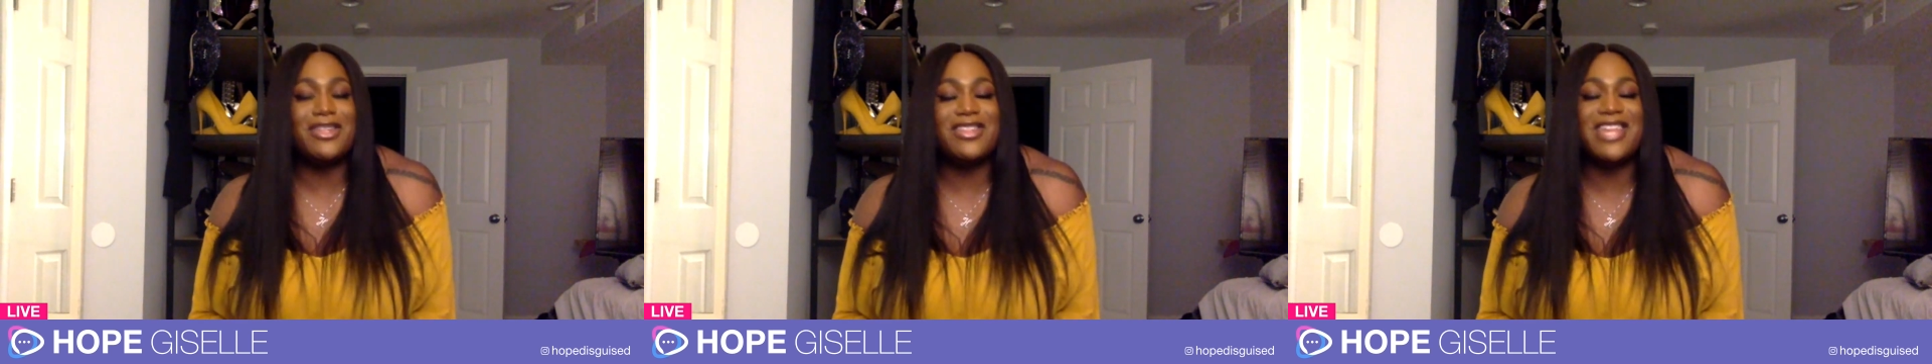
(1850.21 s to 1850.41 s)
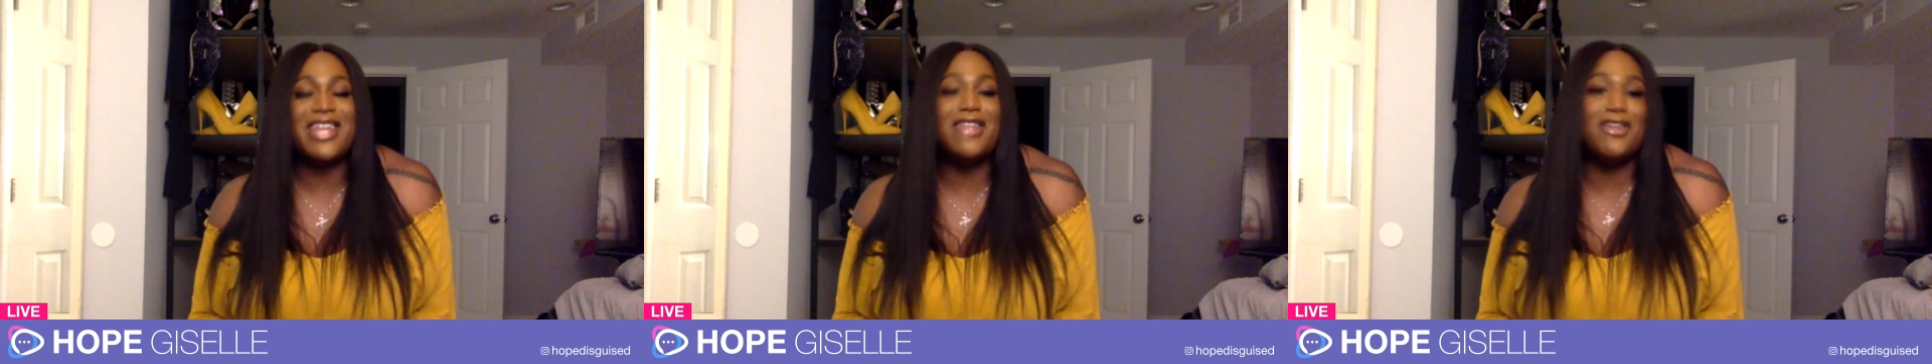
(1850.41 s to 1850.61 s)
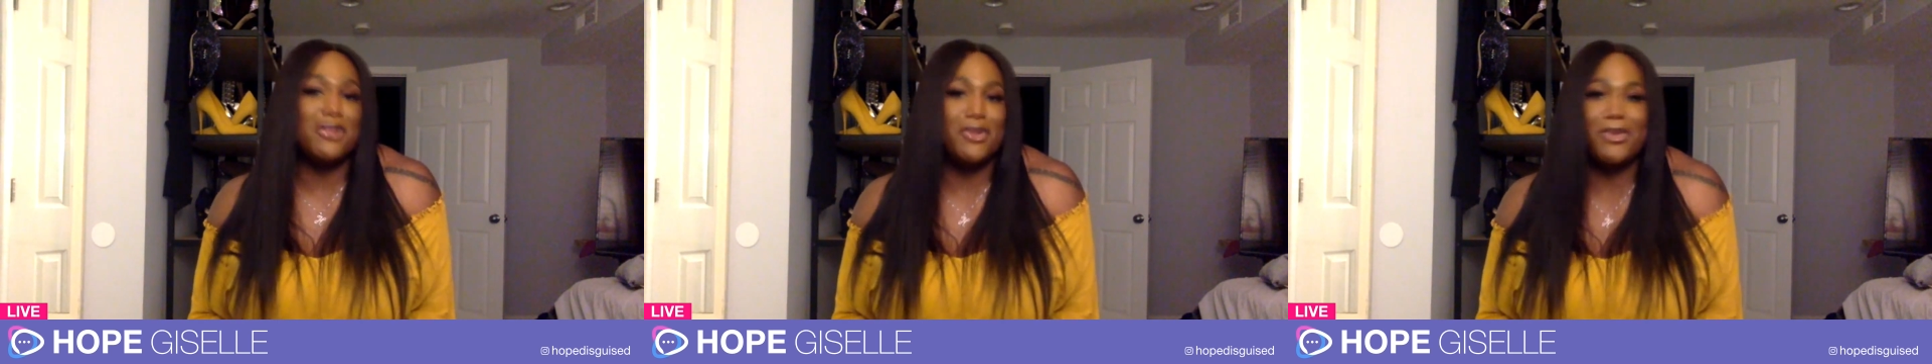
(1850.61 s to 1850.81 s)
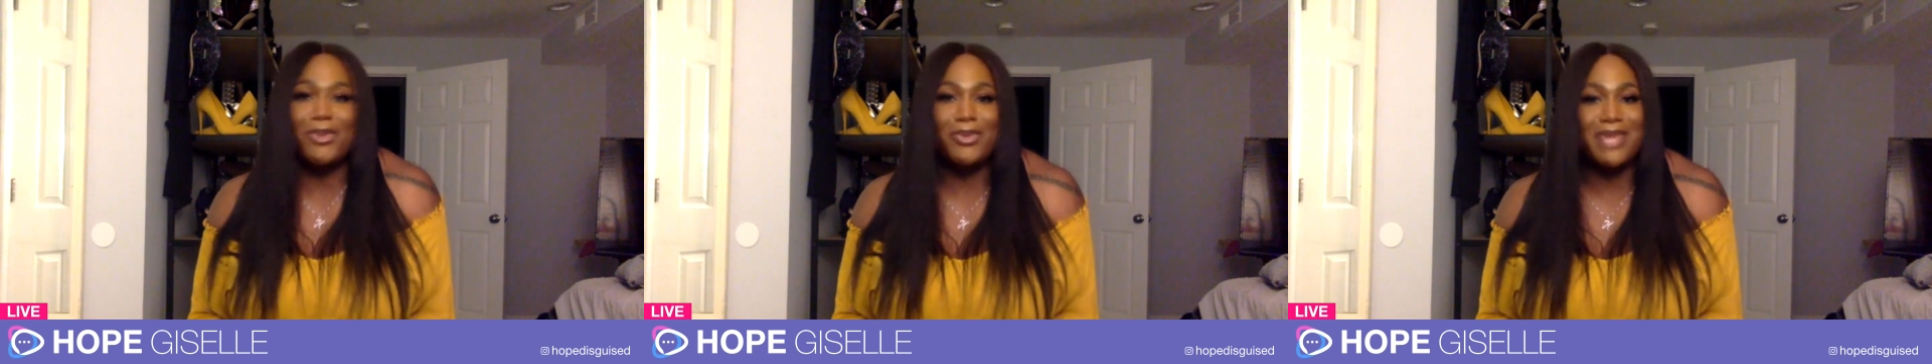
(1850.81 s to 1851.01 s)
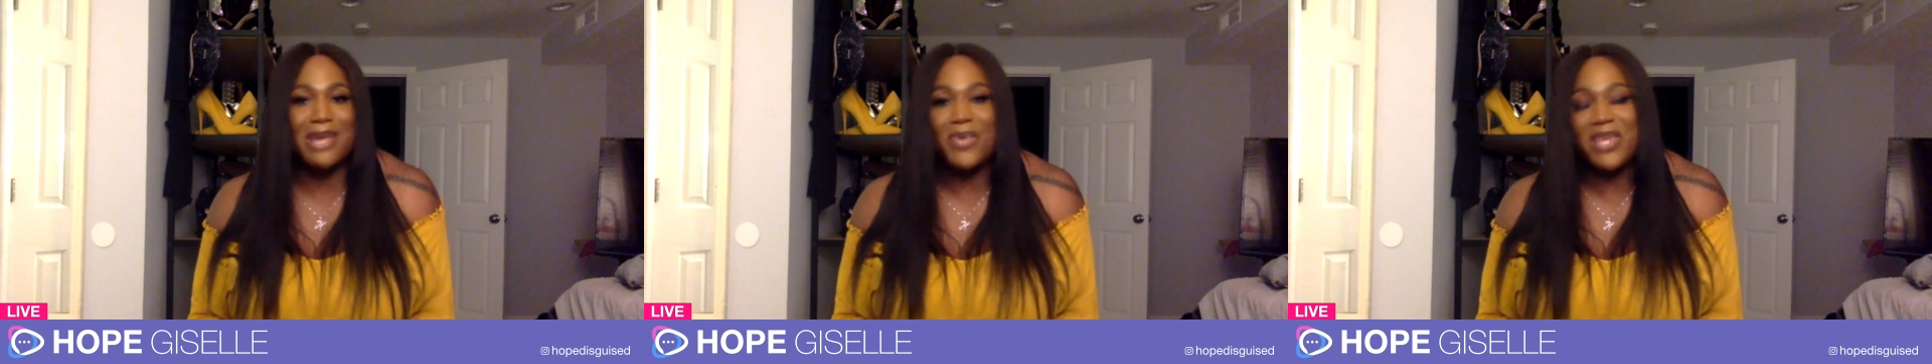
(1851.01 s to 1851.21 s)
they
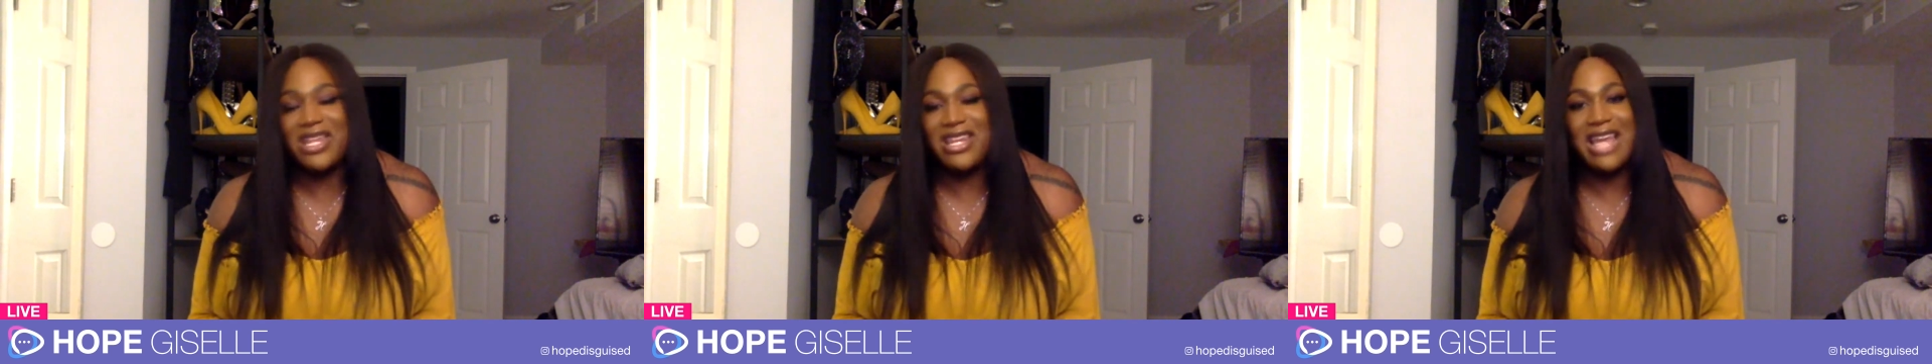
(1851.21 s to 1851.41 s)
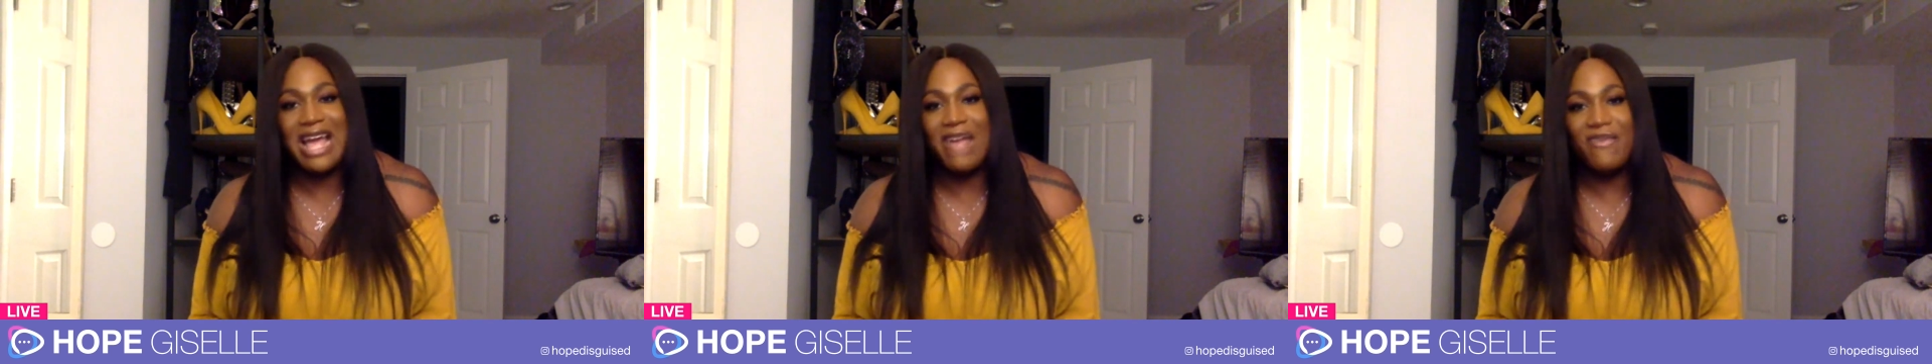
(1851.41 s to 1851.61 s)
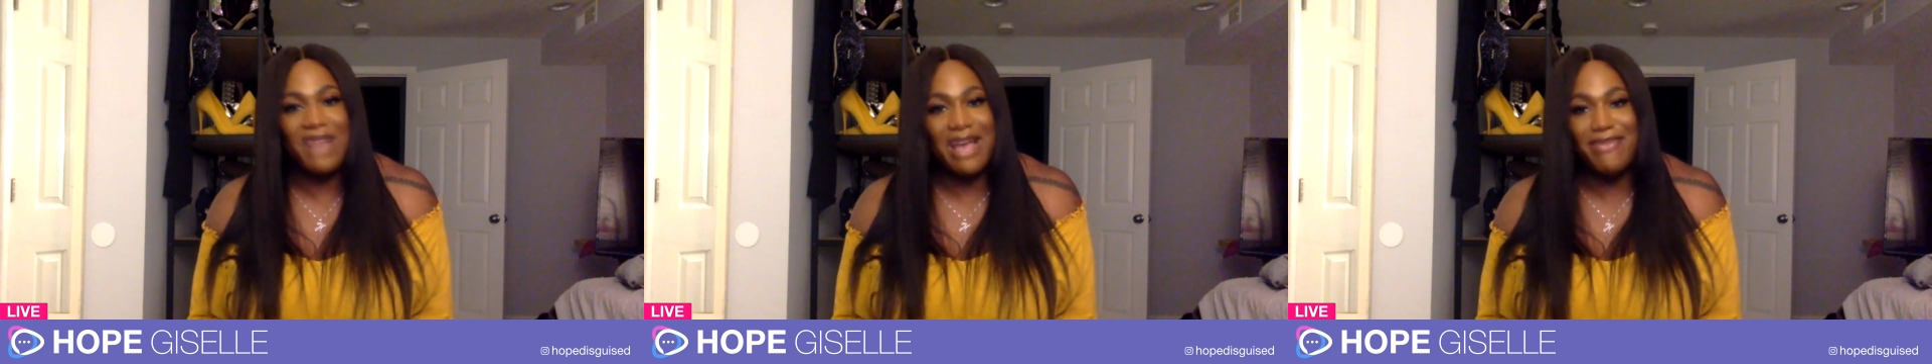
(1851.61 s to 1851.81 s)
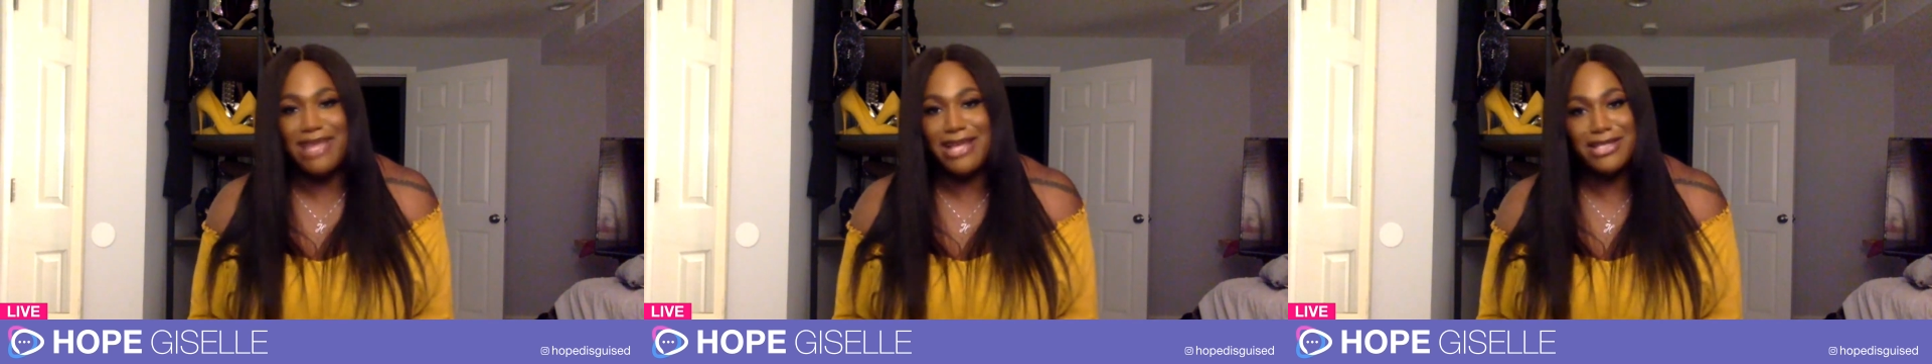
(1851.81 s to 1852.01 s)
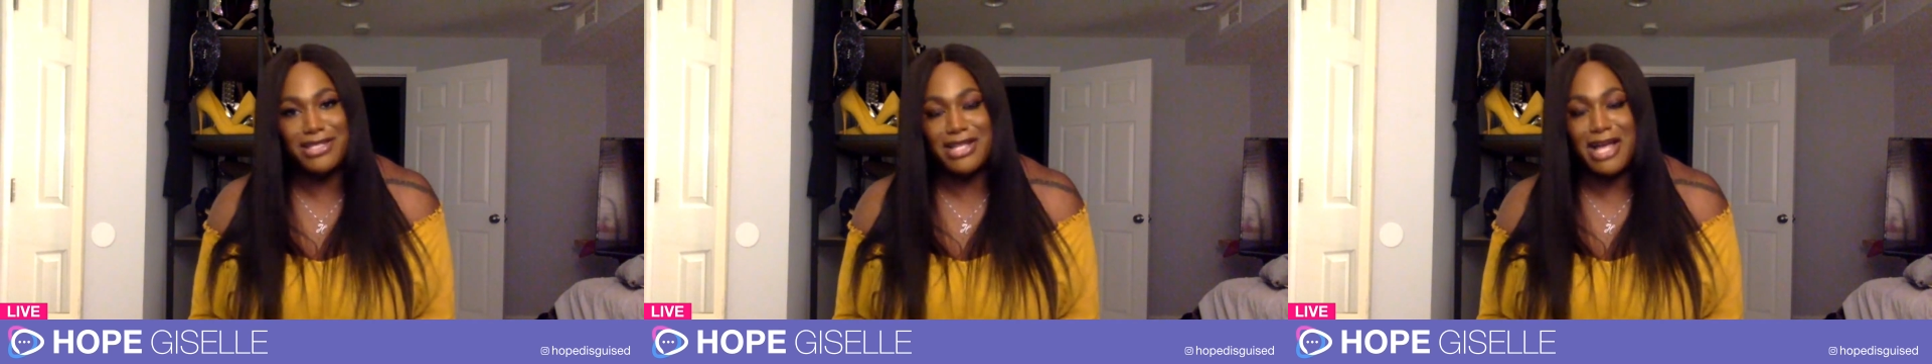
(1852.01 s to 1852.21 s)
knew that we didn't have
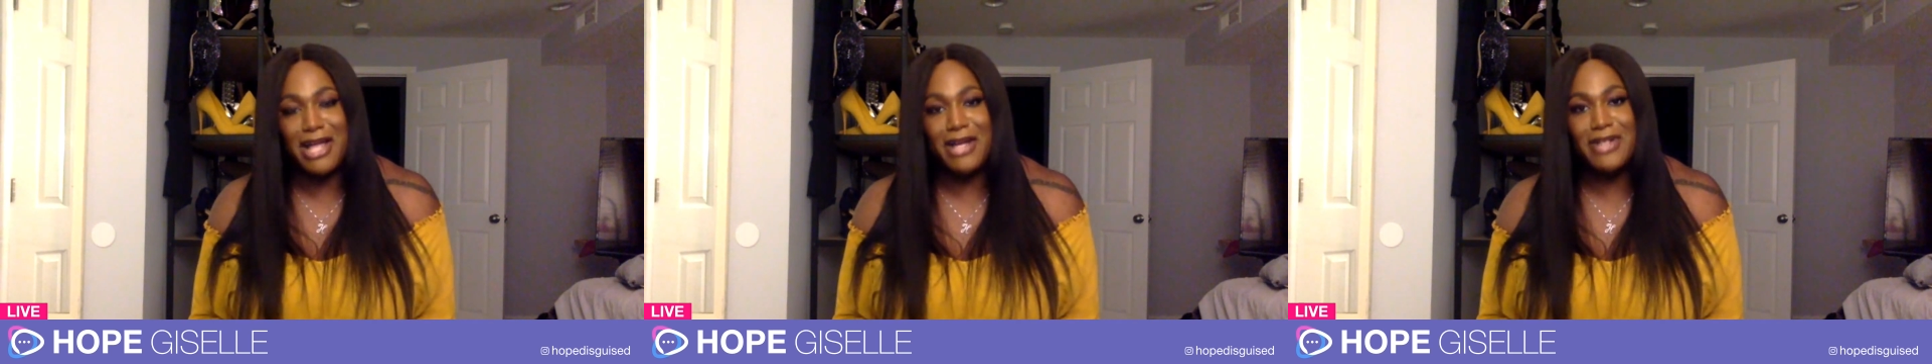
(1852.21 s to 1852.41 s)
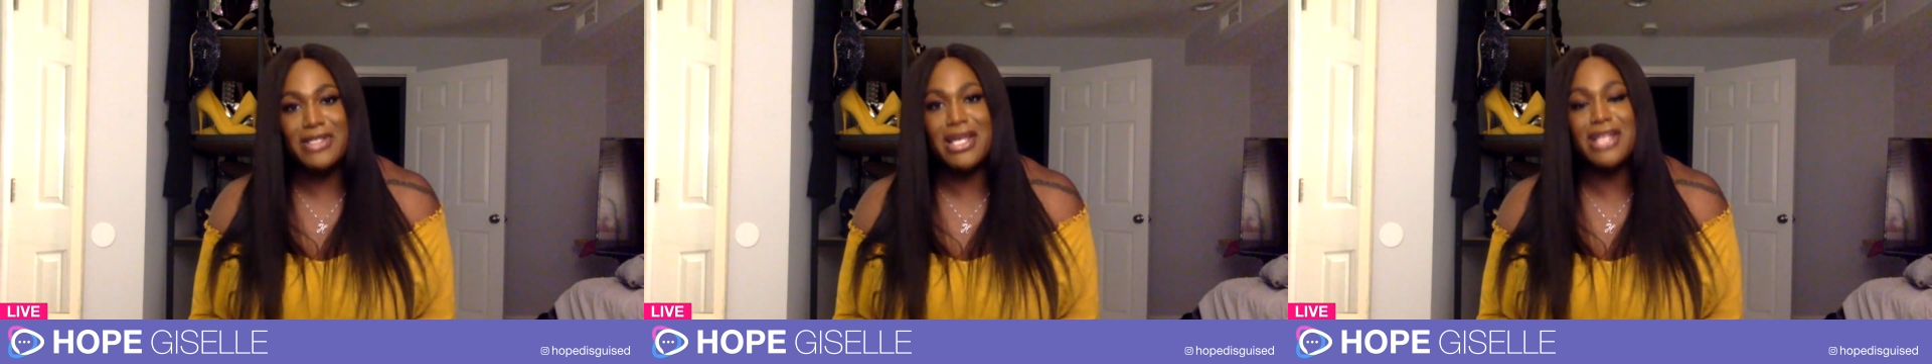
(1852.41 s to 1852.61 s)
$5,000.